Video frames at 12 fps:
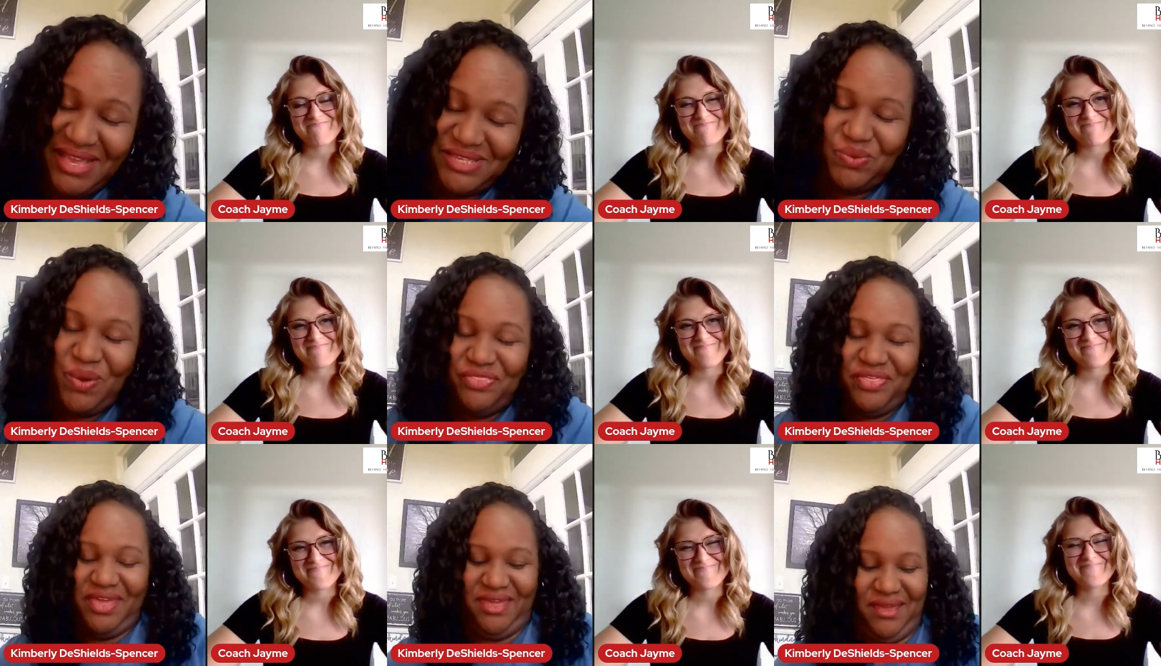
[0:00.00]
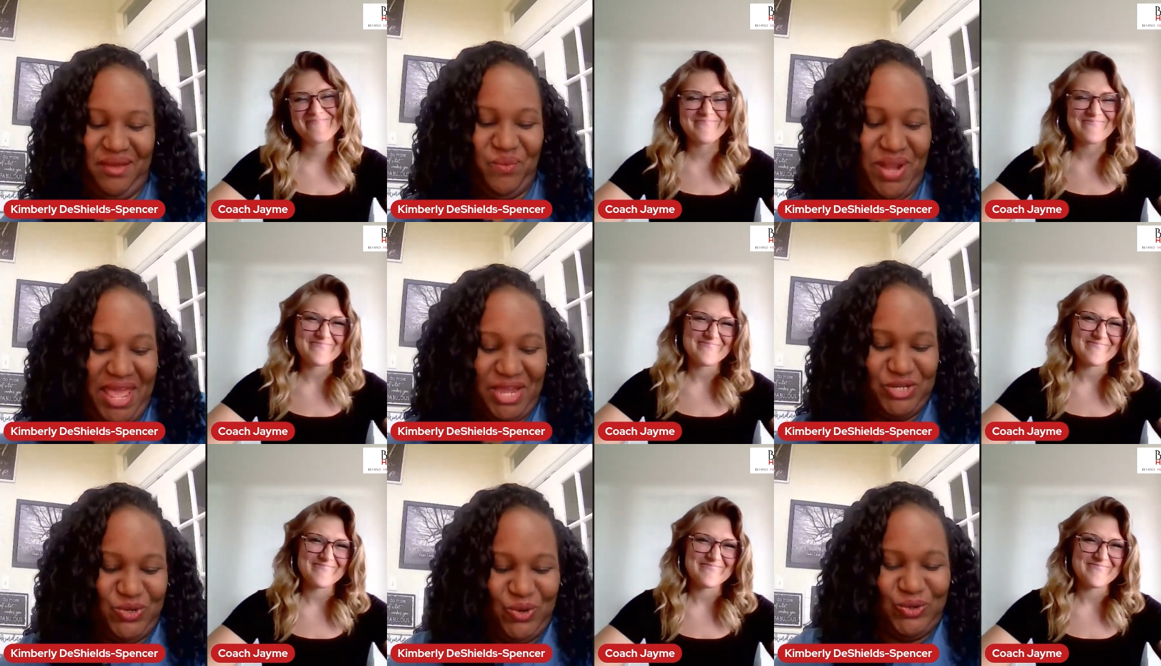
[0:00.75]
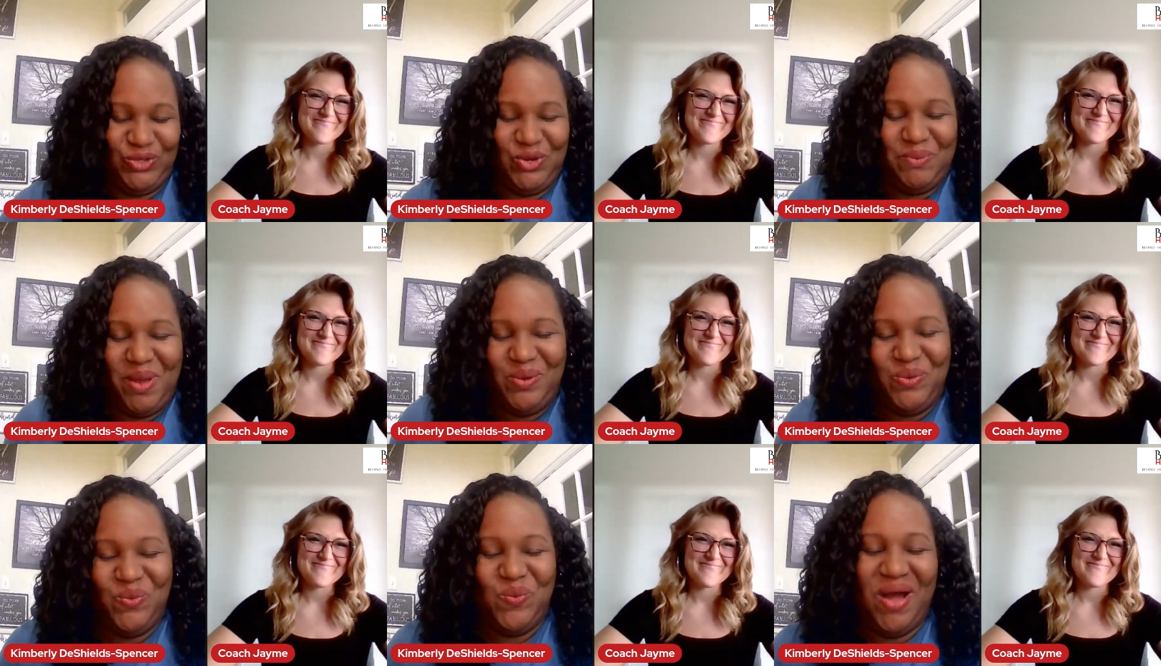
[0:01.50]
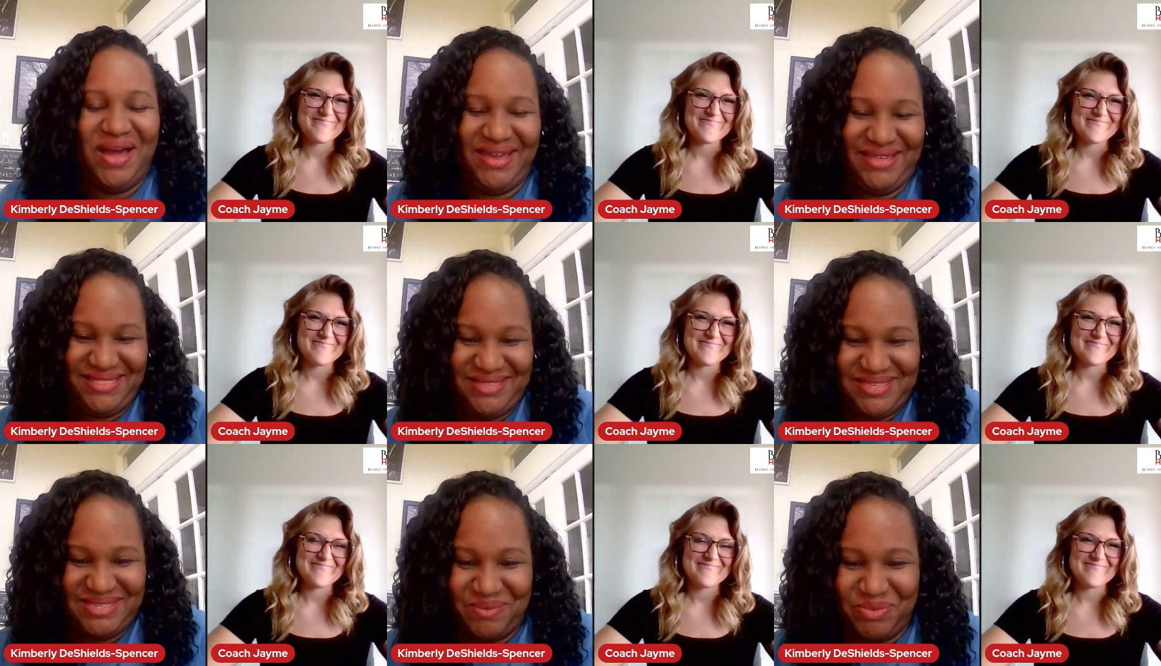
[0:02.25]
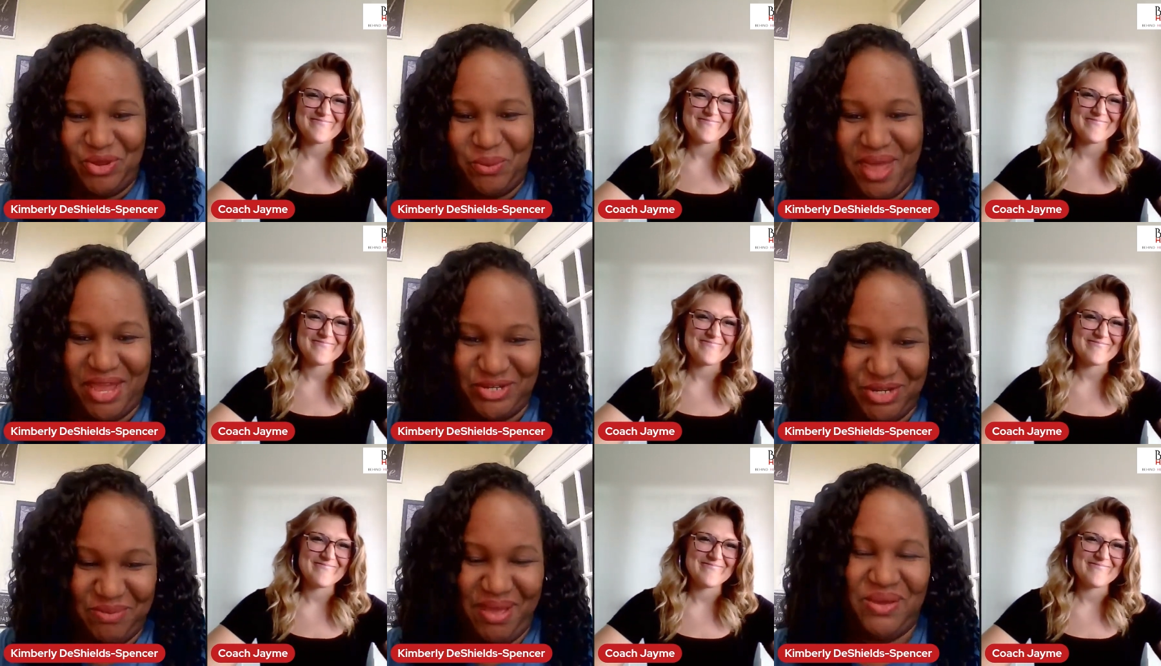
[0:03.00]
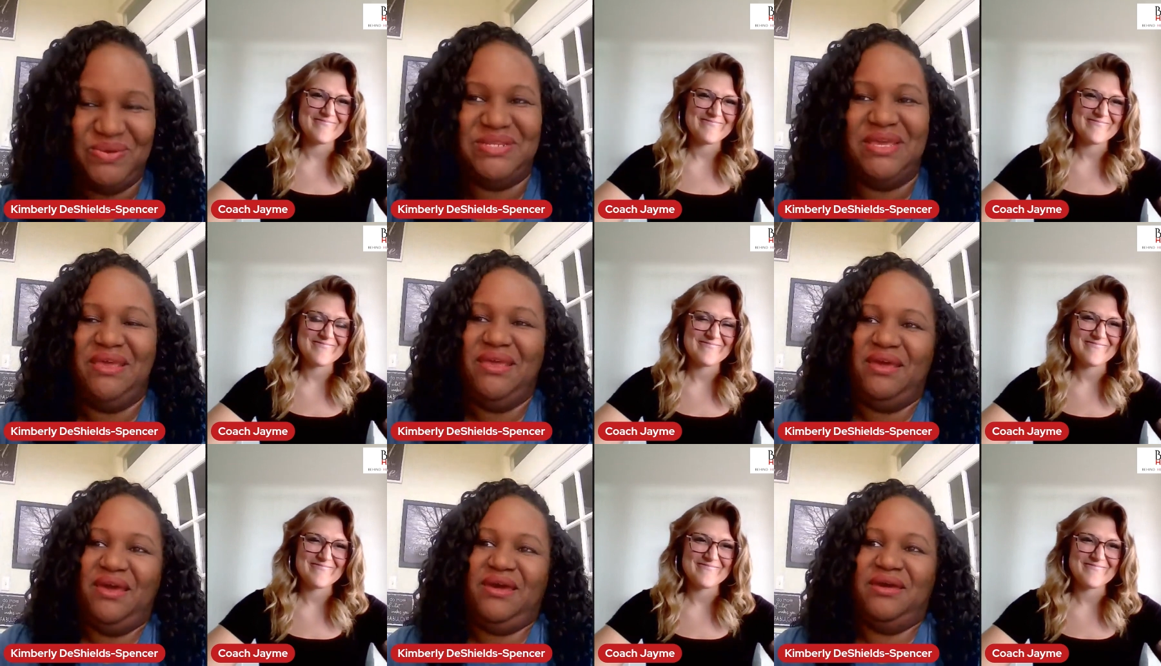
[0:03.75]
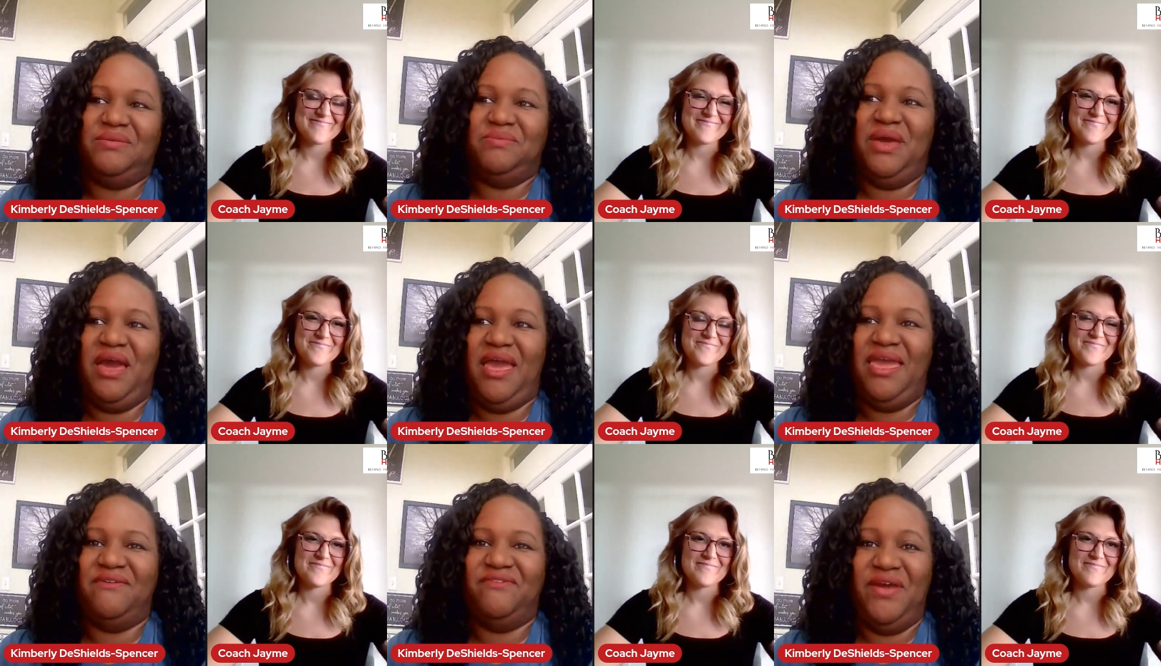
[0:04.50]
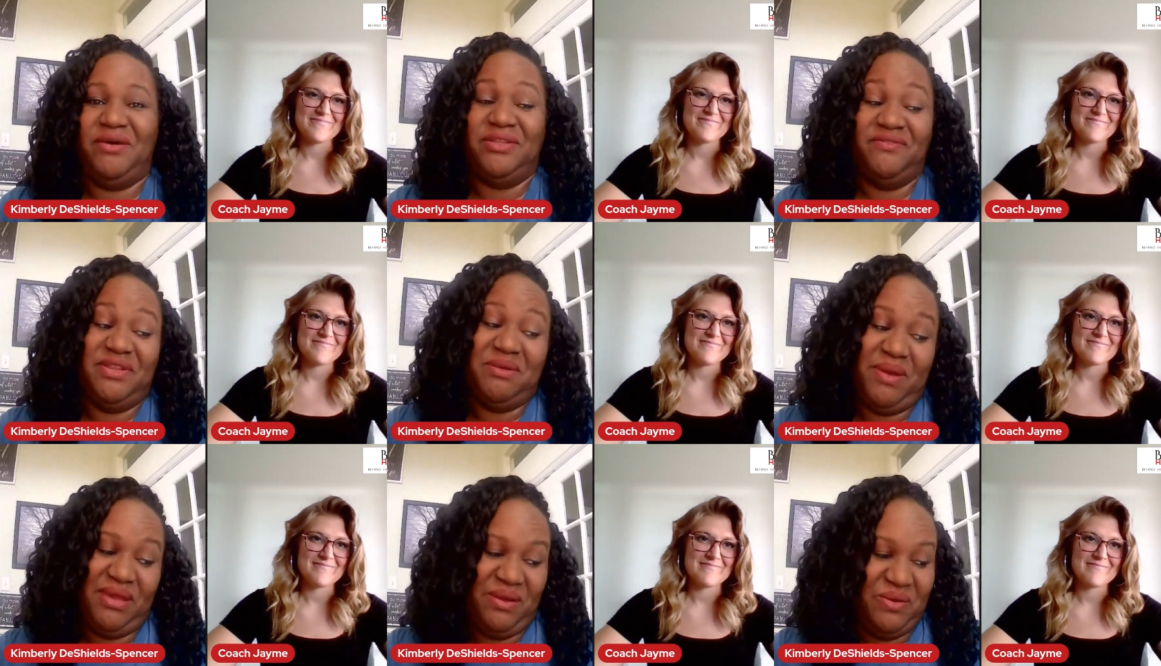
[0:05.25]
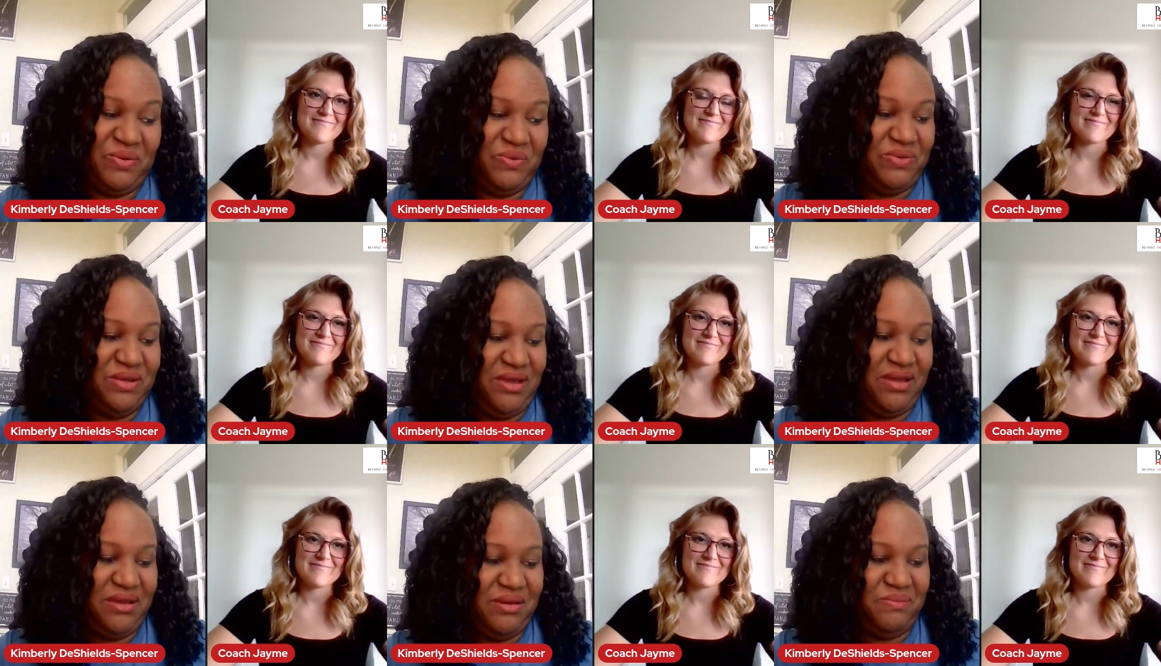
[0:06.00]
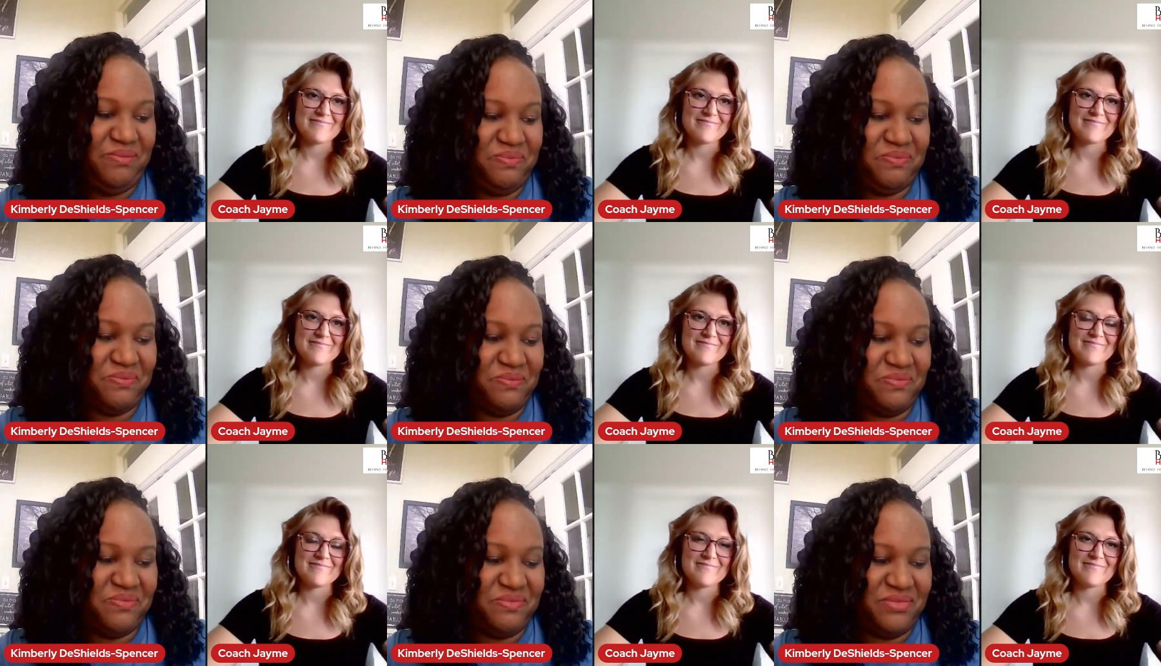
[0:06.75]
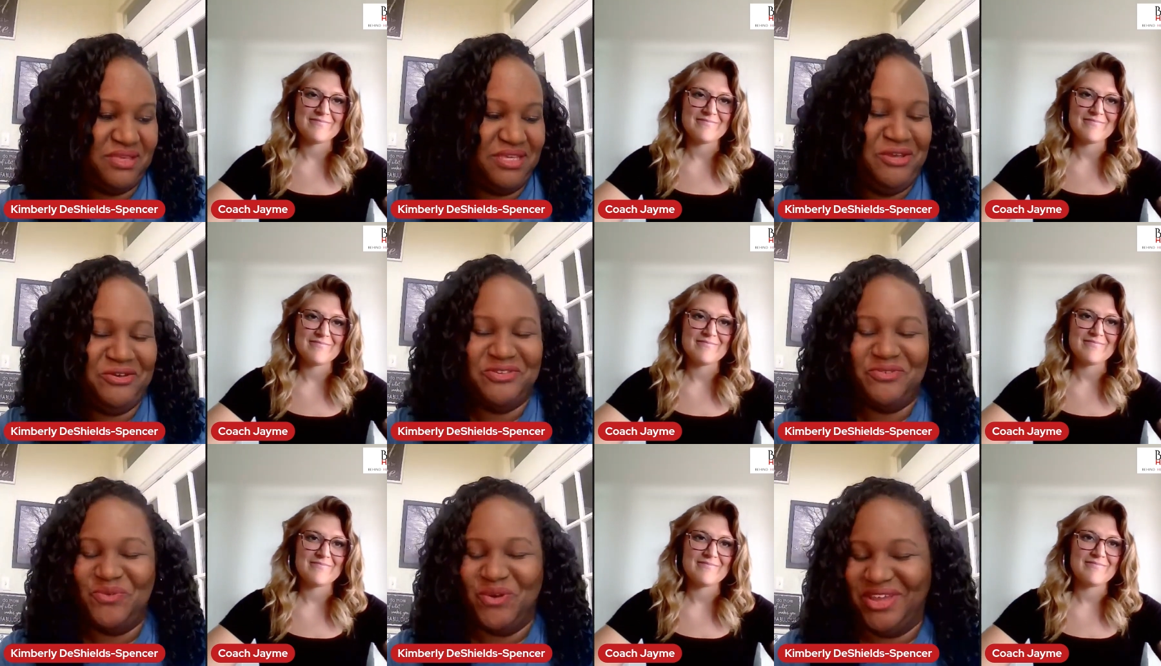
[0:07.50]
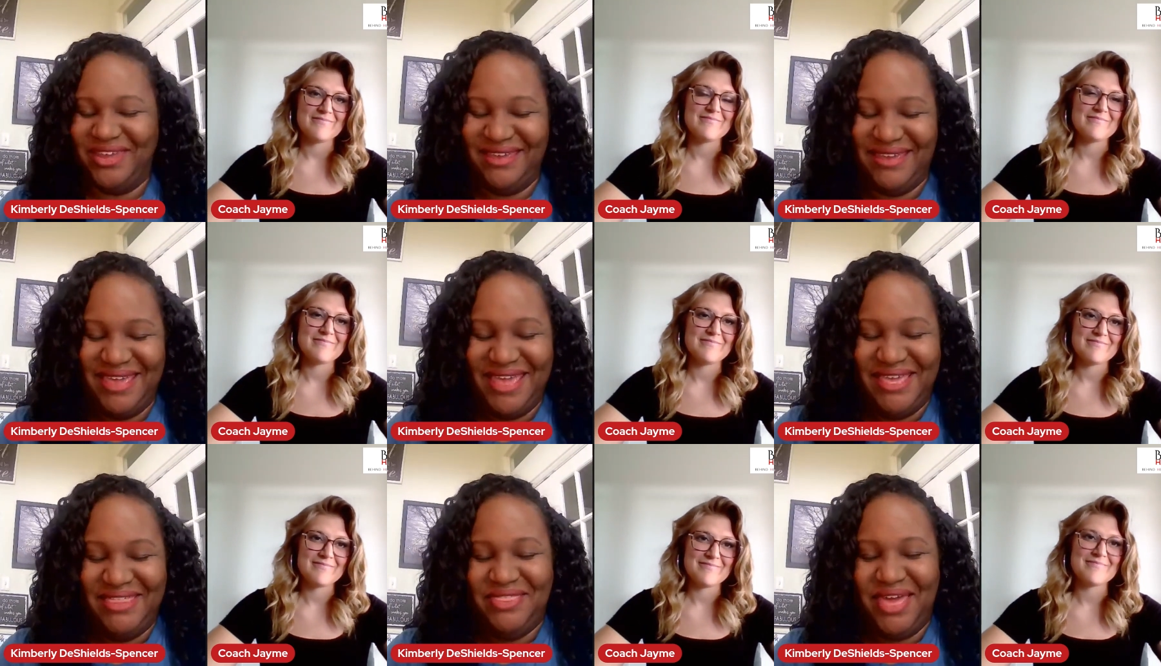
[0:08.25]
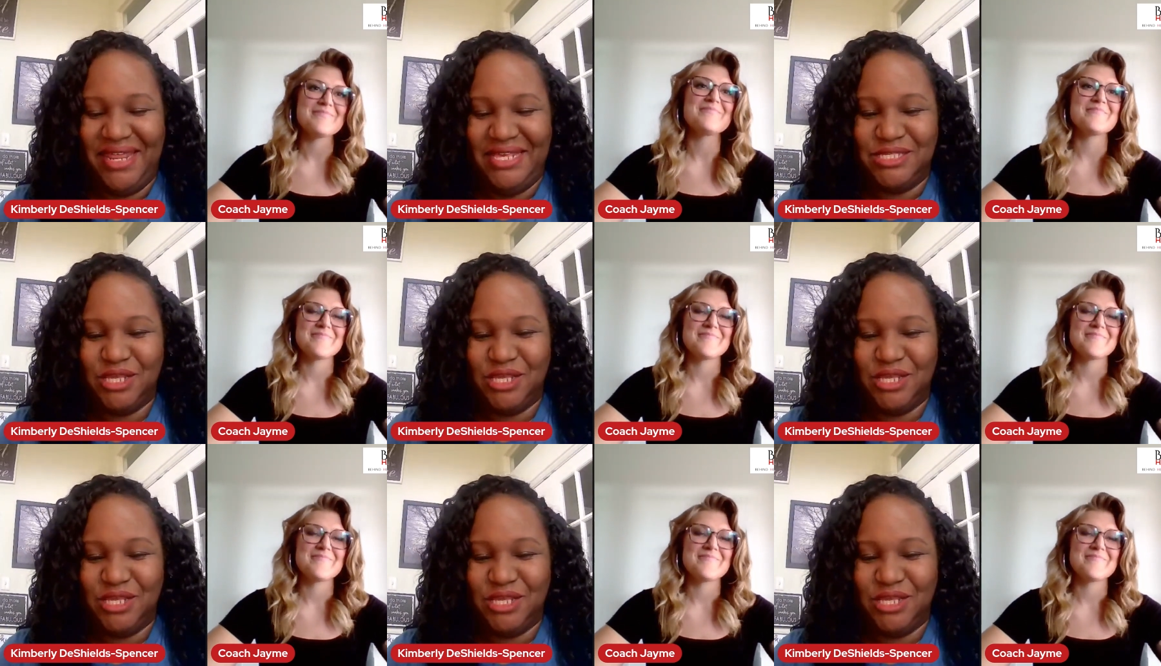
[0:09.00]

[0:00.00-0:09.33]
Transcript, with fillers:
Speaker 1: Because one thing when I asked you earlier about why this is something you're passionate about, um, I have found even in my own um, years of working that